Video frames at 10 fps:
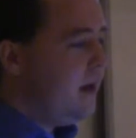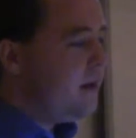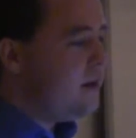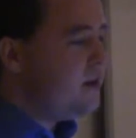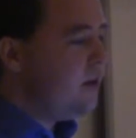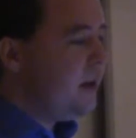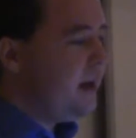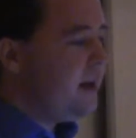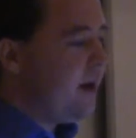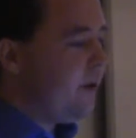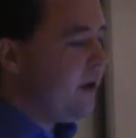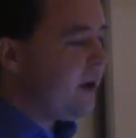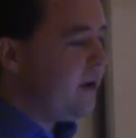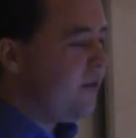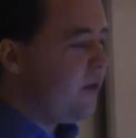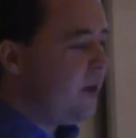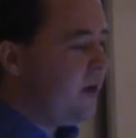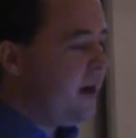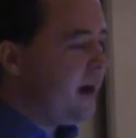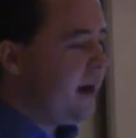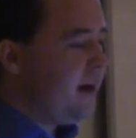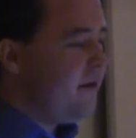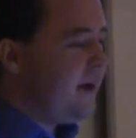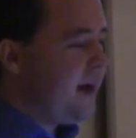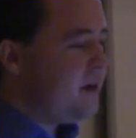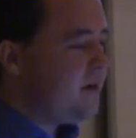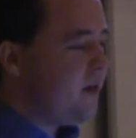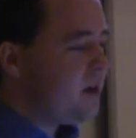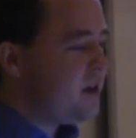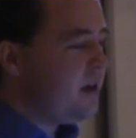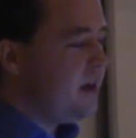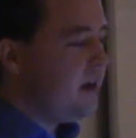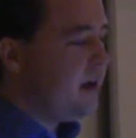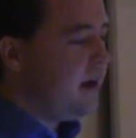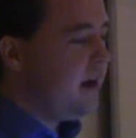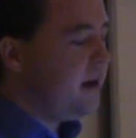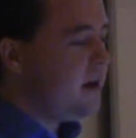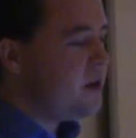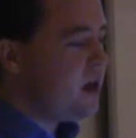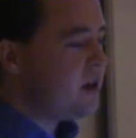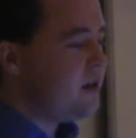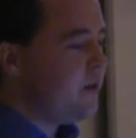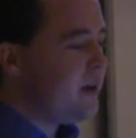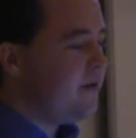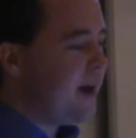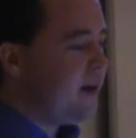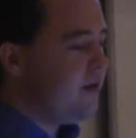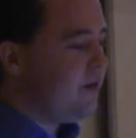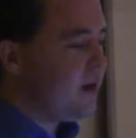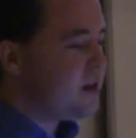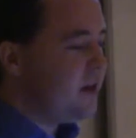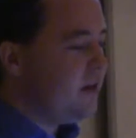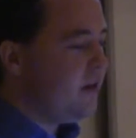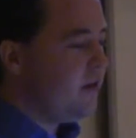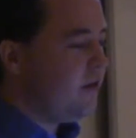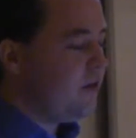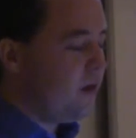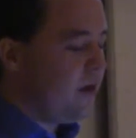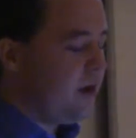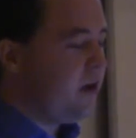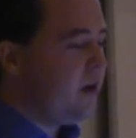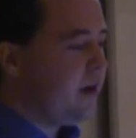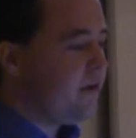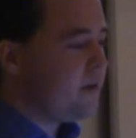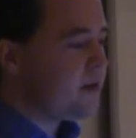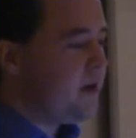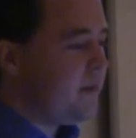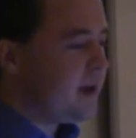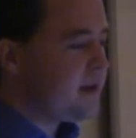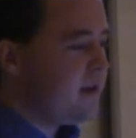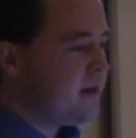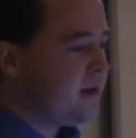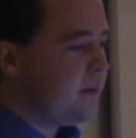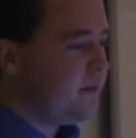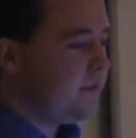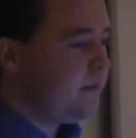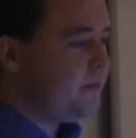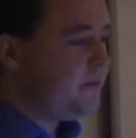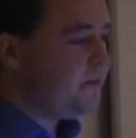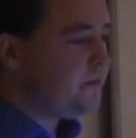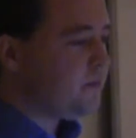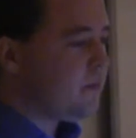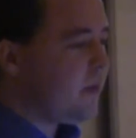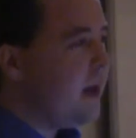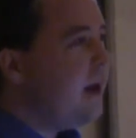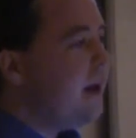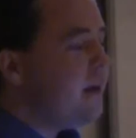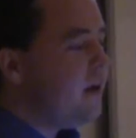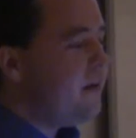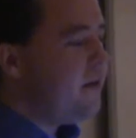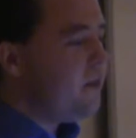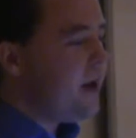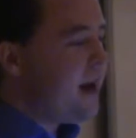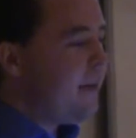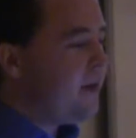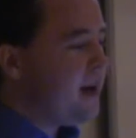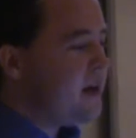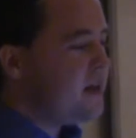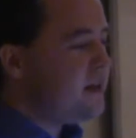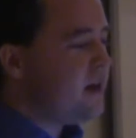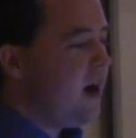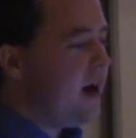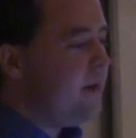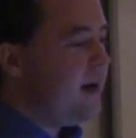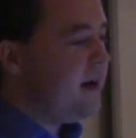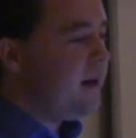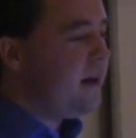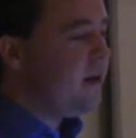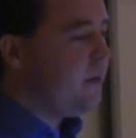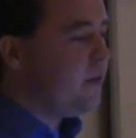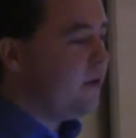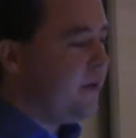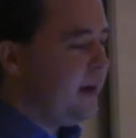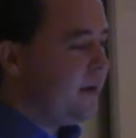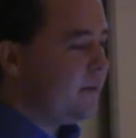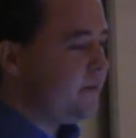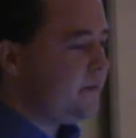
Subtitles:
the dueling network for learning an advantage function in conjunction with the value function for learning from screen pixels. There have even been applications to automated theorem proving,